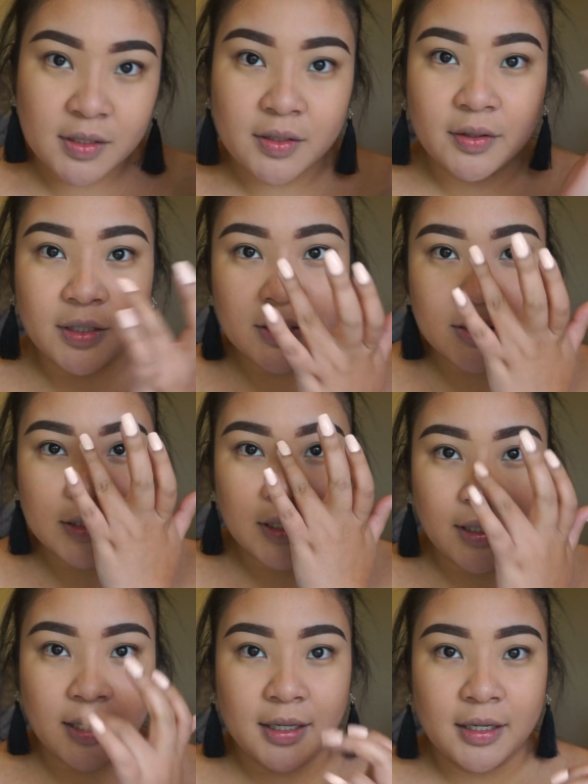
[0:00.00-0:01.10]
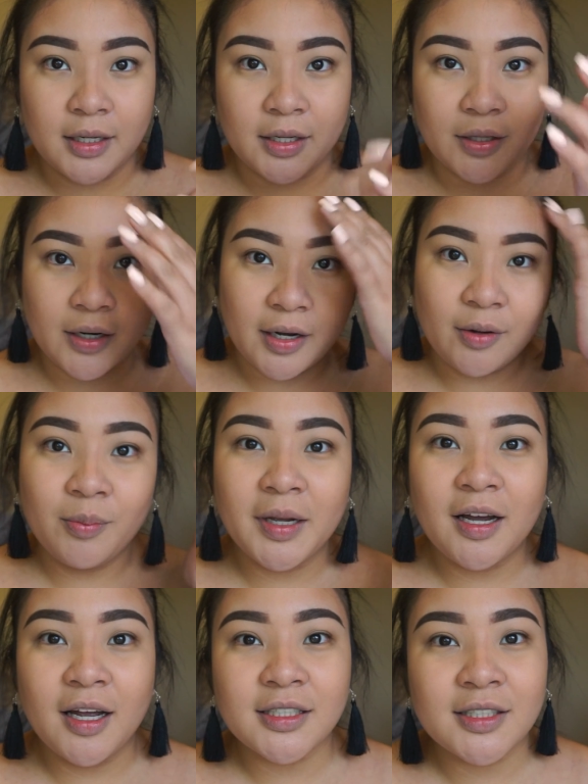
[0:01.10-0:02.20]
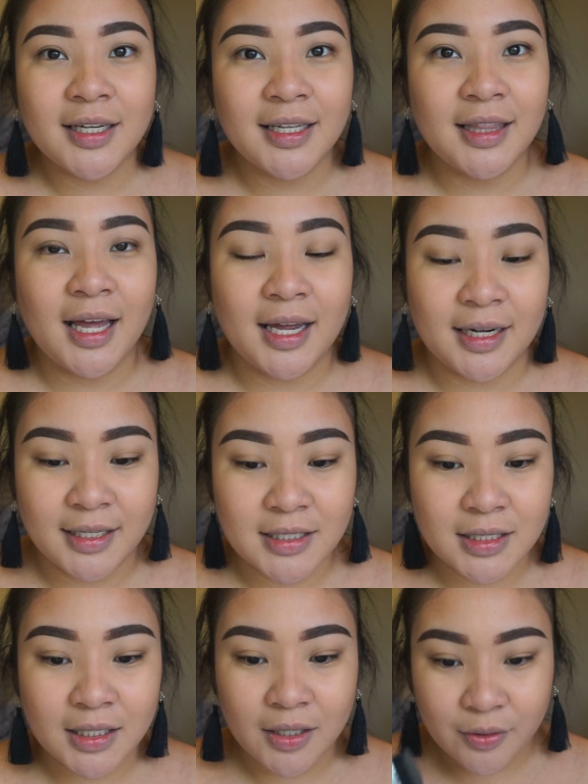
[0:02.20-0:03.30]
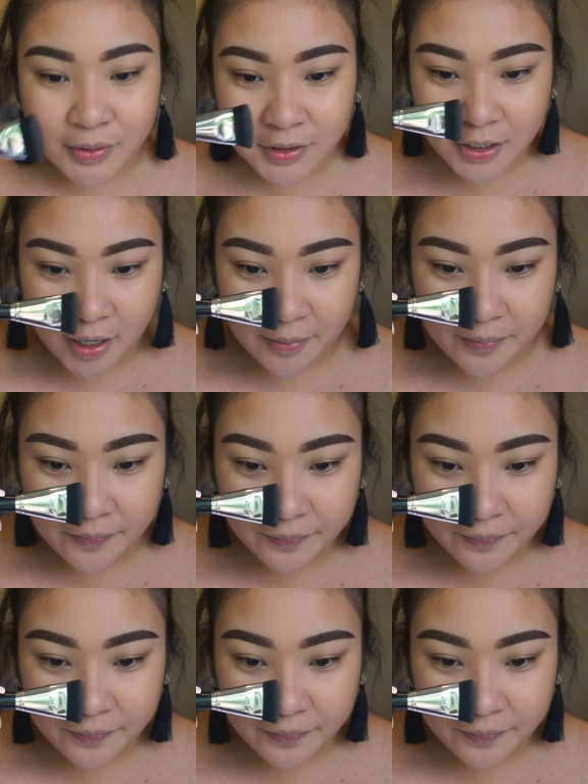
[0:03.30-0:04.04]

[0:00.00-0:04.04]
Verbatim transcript: So there's again another. Oh my gosh! Look at that instant nose job.